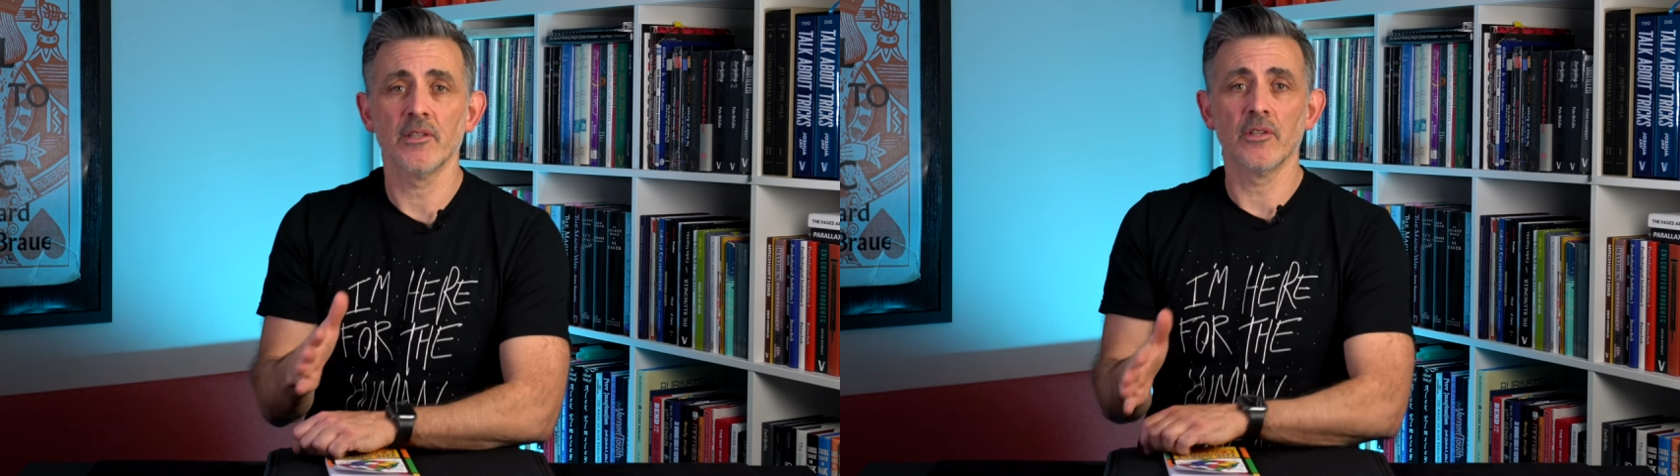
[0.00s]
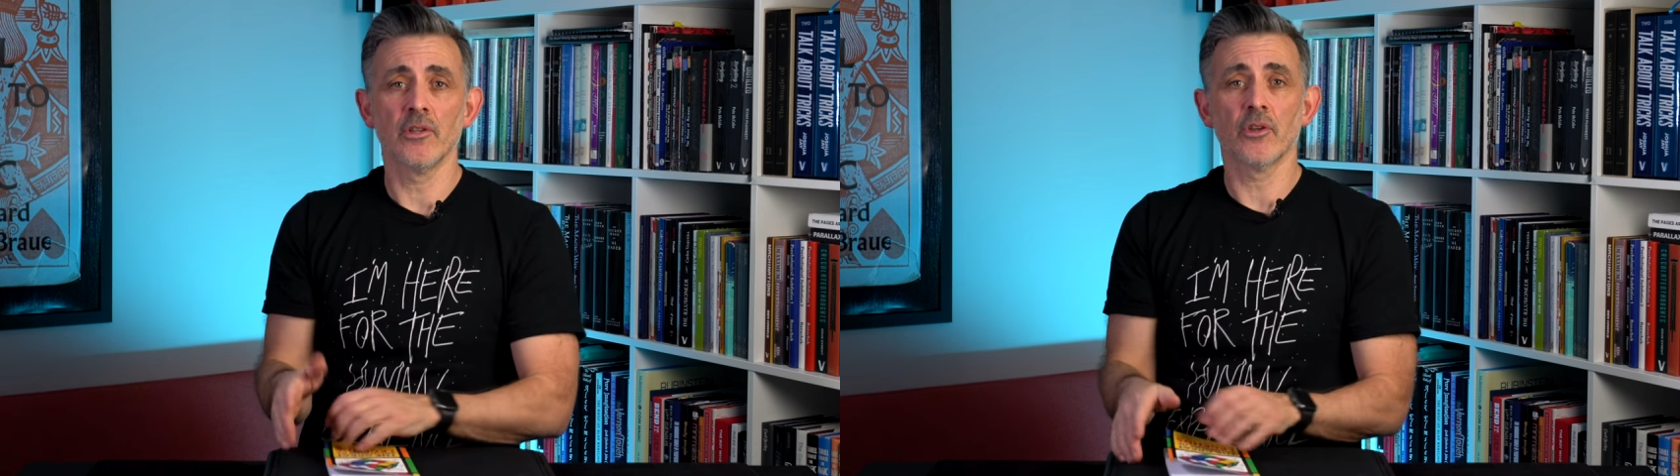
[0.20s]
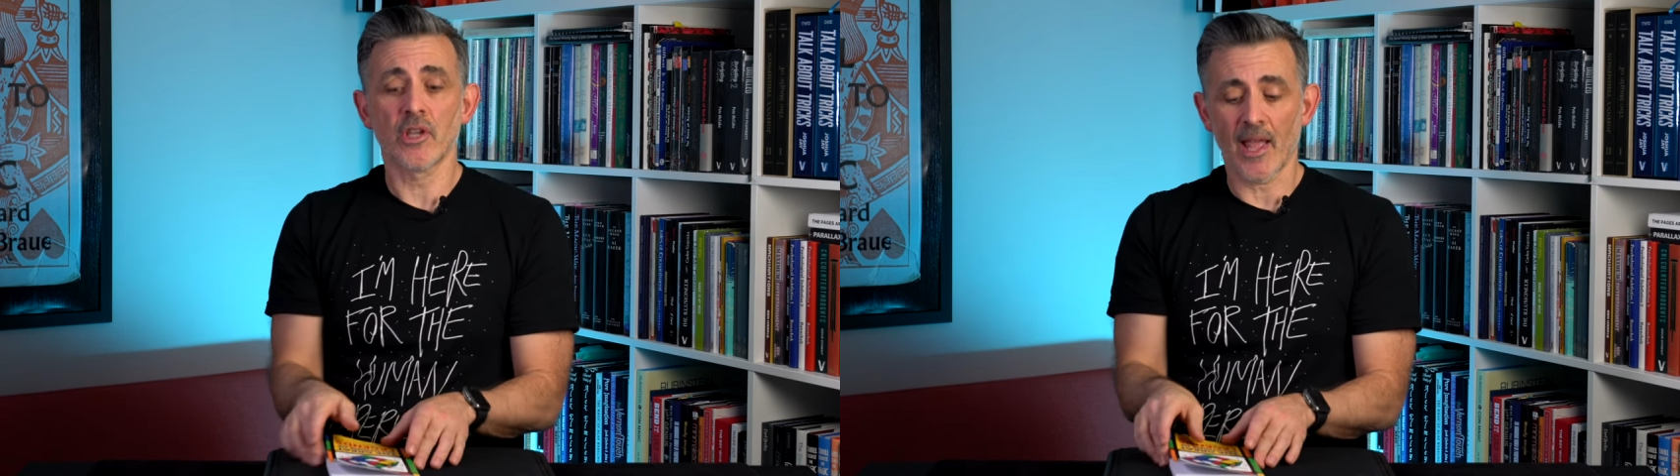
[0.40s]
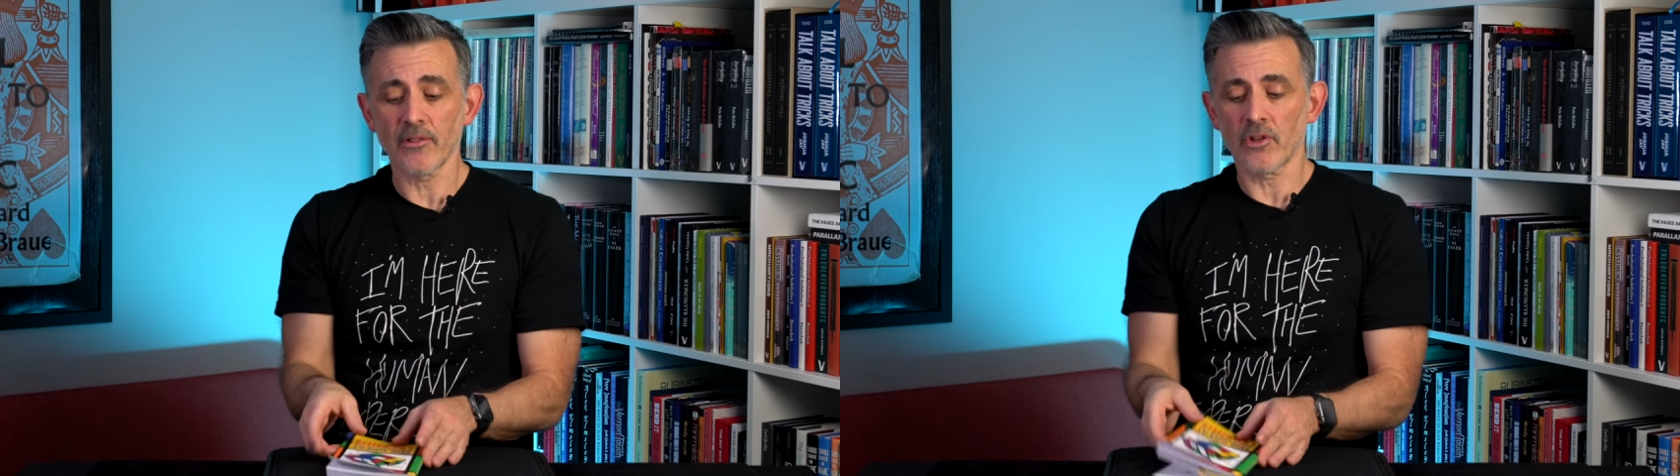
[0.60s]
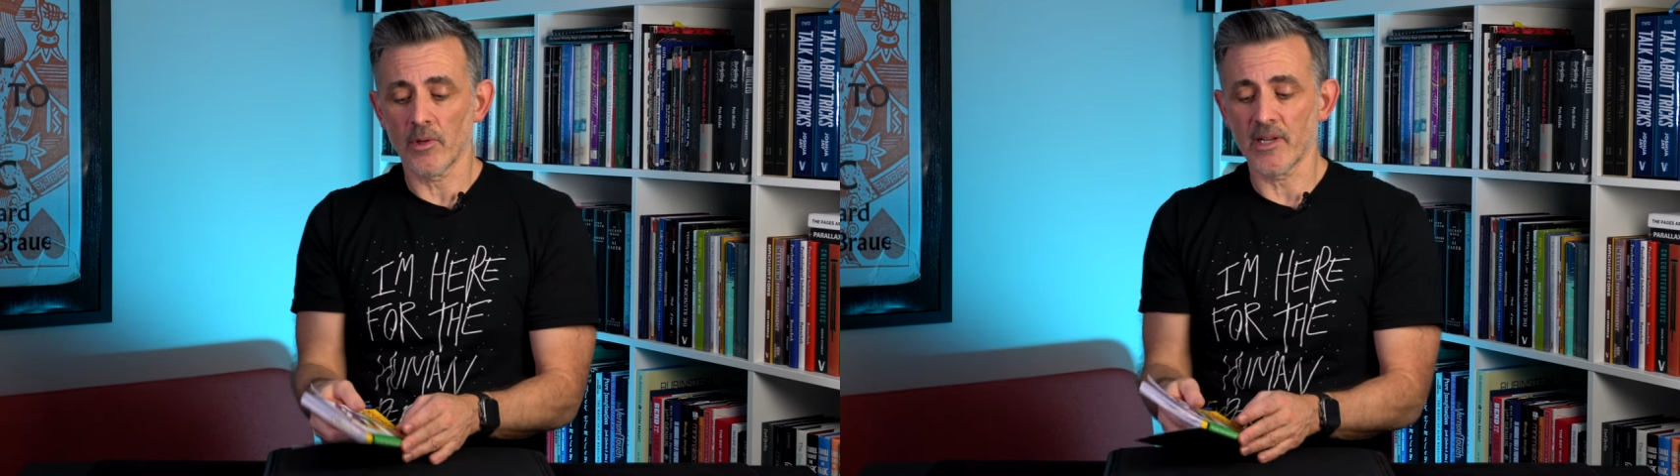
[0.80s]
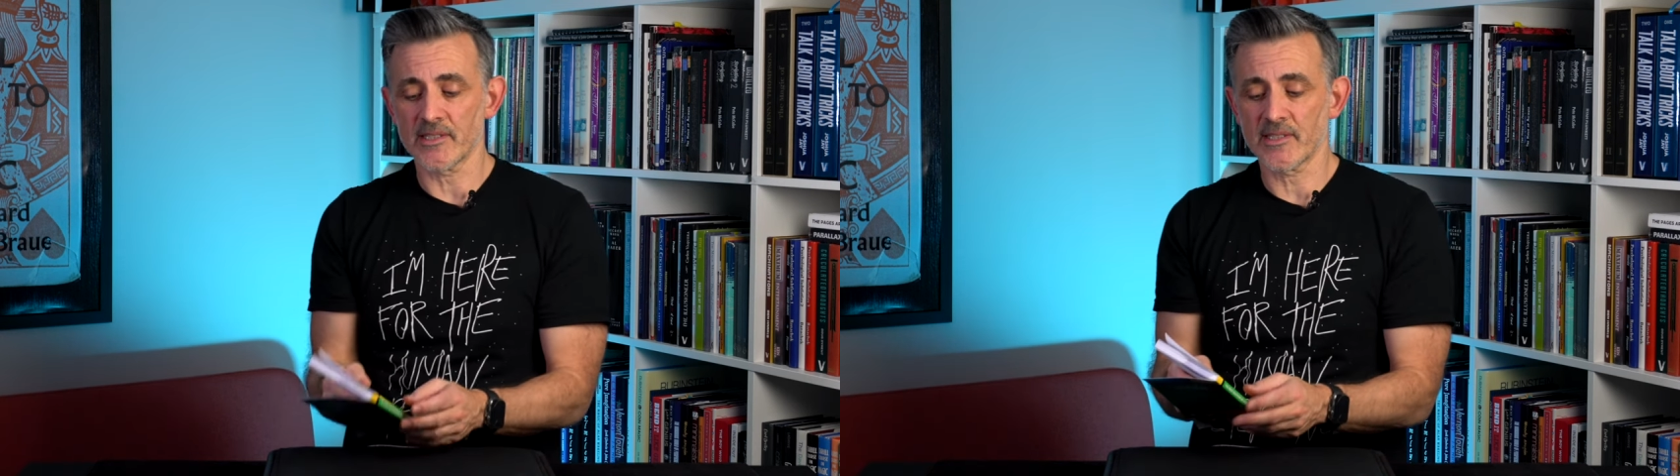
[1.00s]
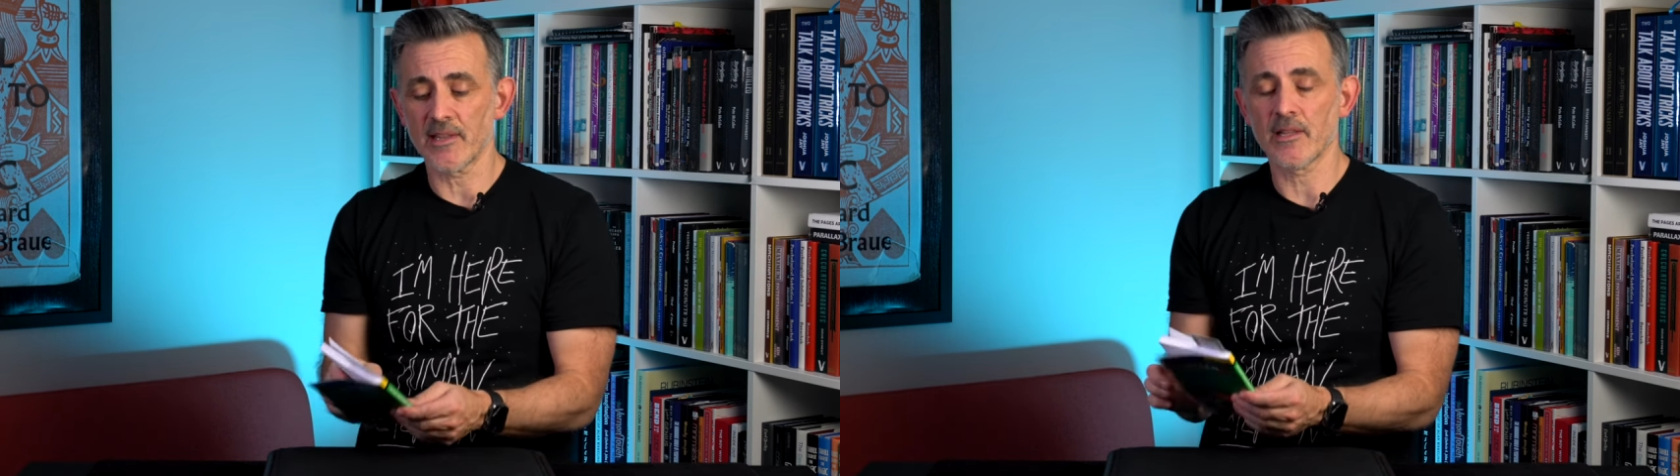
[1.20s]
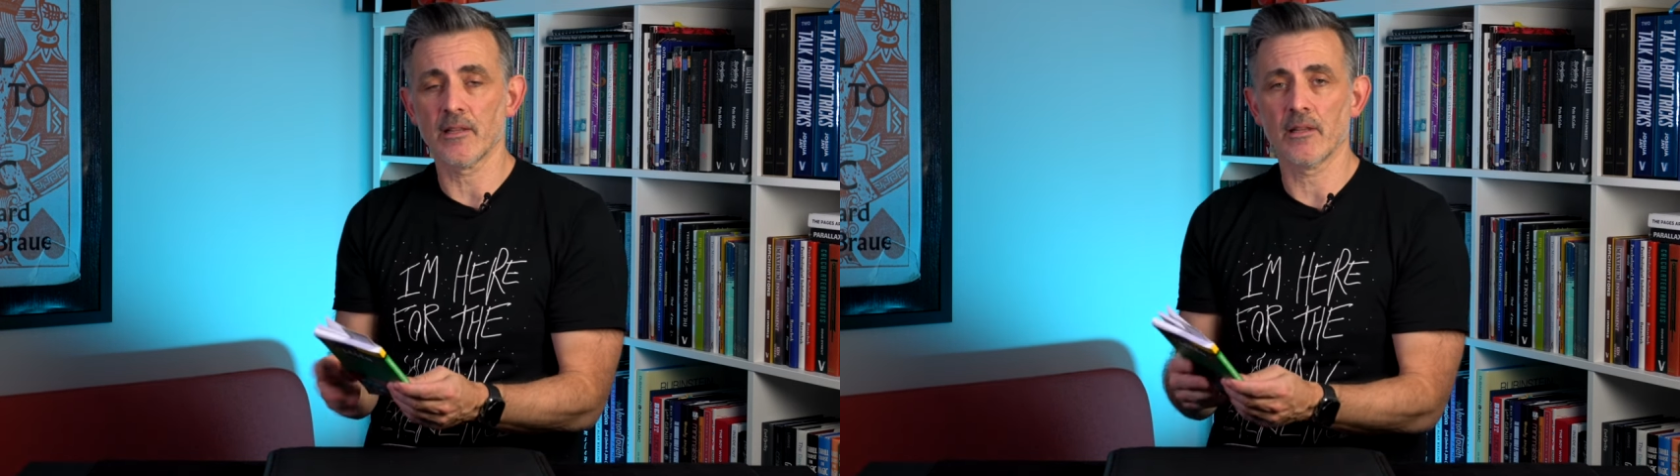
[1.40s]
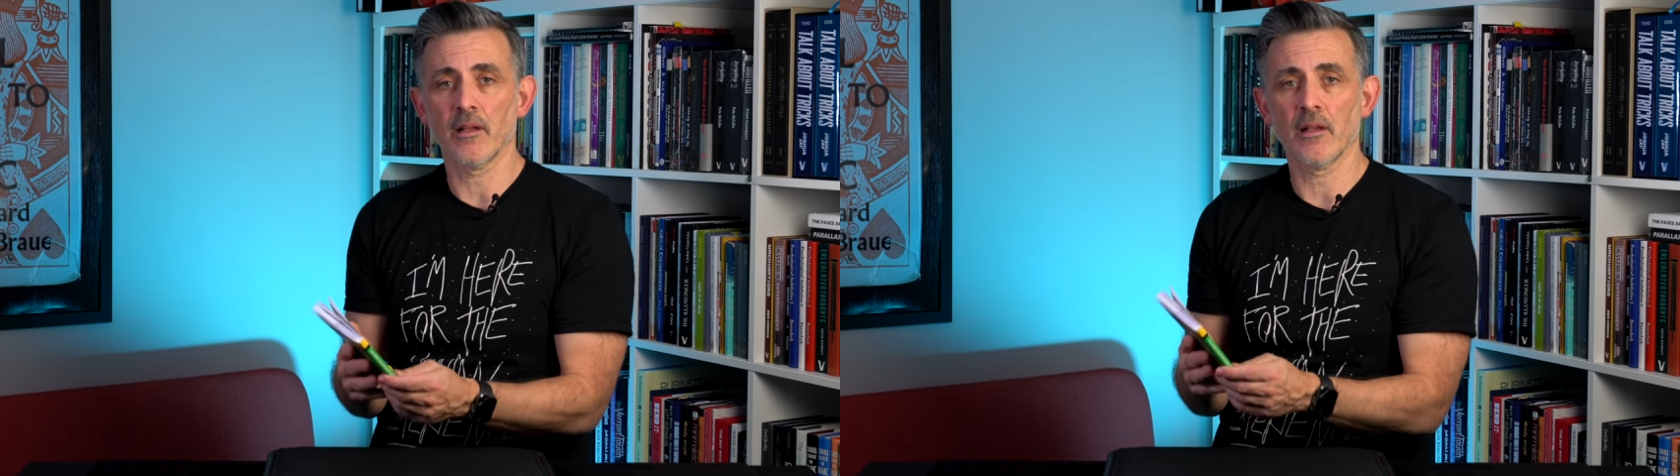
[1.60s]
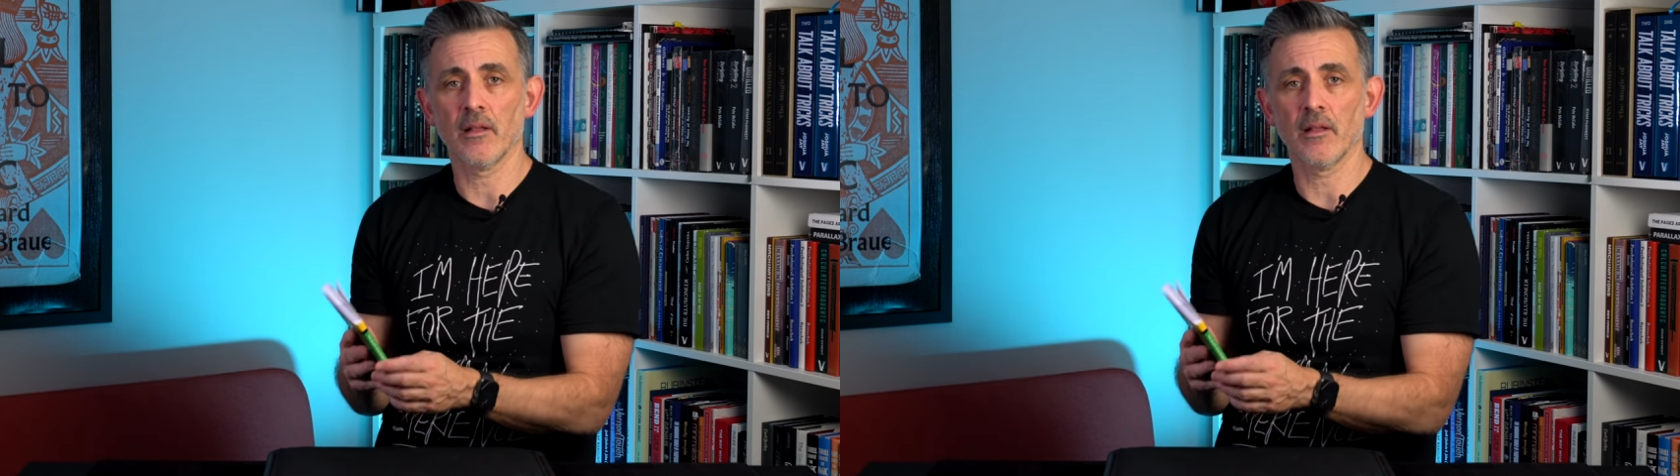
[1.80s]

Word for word: you can do an extended